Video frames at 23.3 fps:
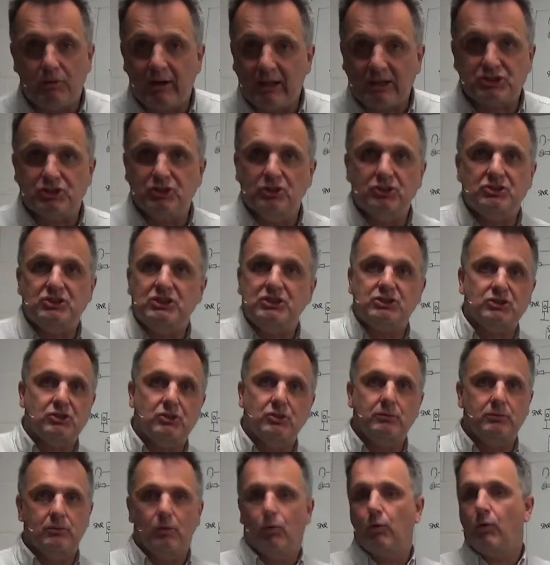
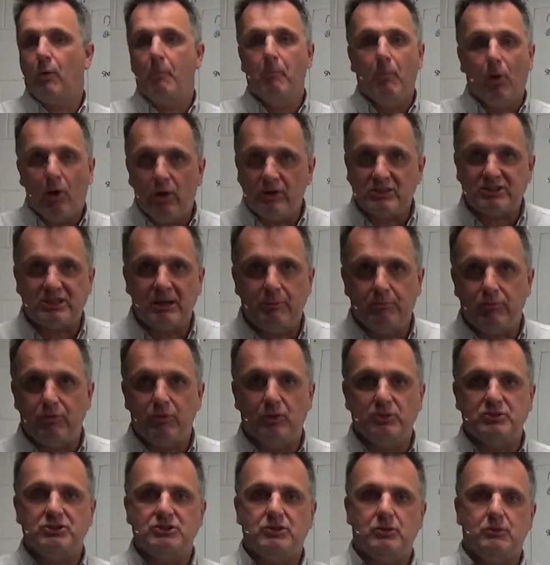X32 or a Midas
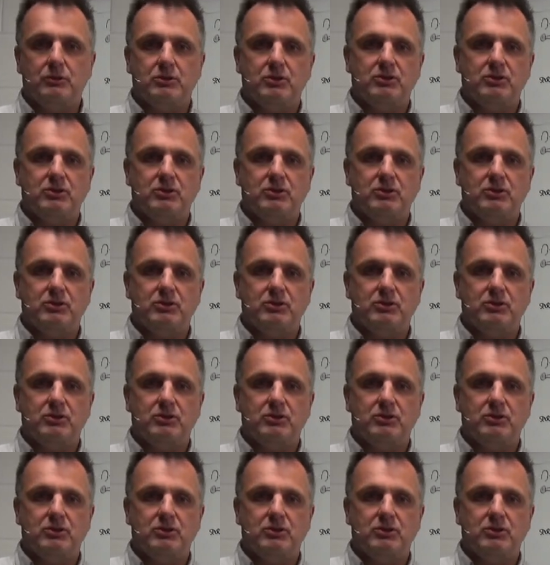M32.